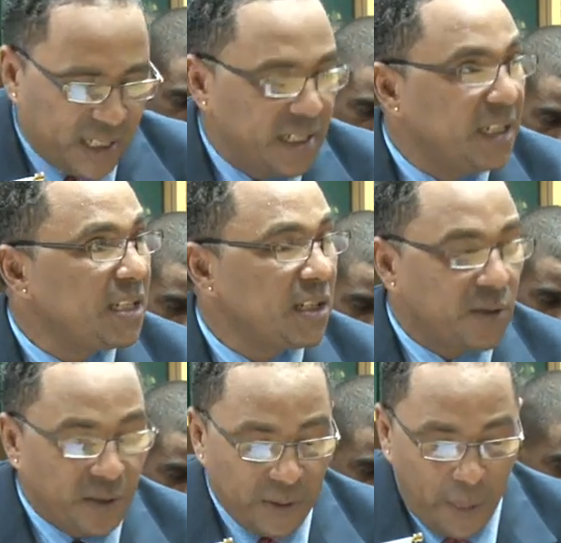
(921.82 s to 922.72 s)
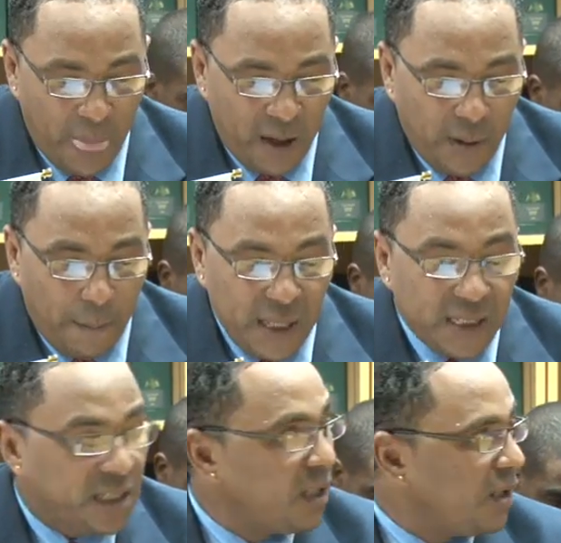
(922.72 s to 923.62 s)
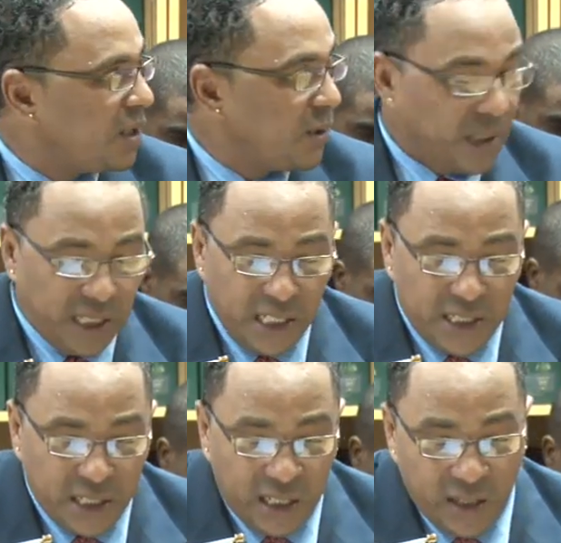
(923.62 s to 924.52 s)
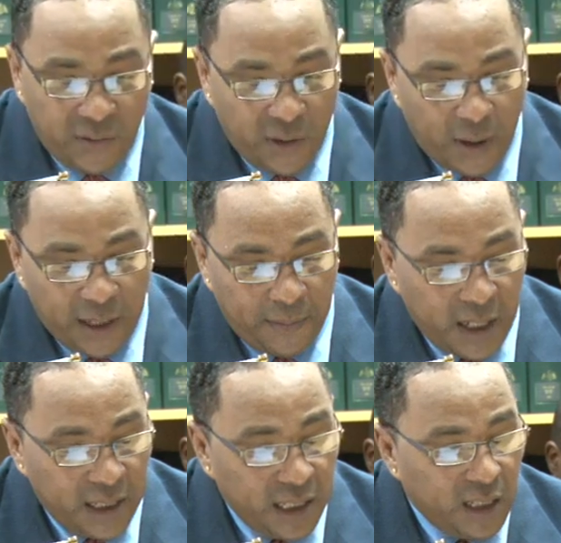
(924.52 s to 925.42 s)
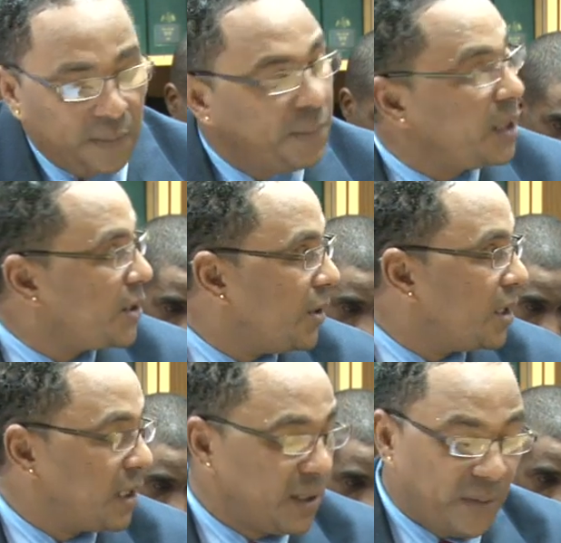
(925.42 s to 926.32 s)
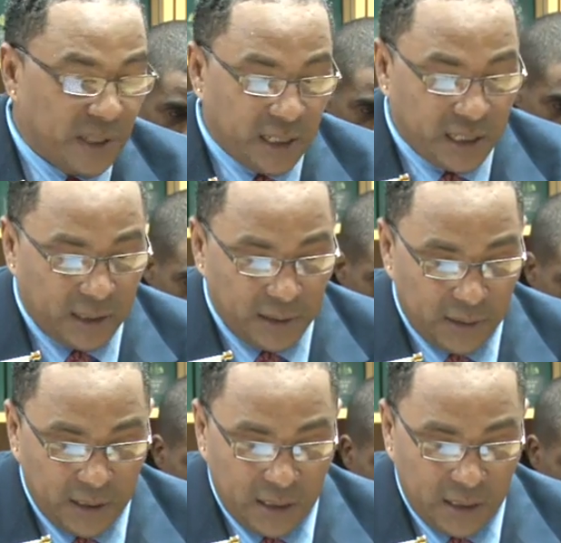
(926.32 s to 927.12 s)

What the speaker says: 10 years ago means a lot to each and every right-minded, patriotic Dominican.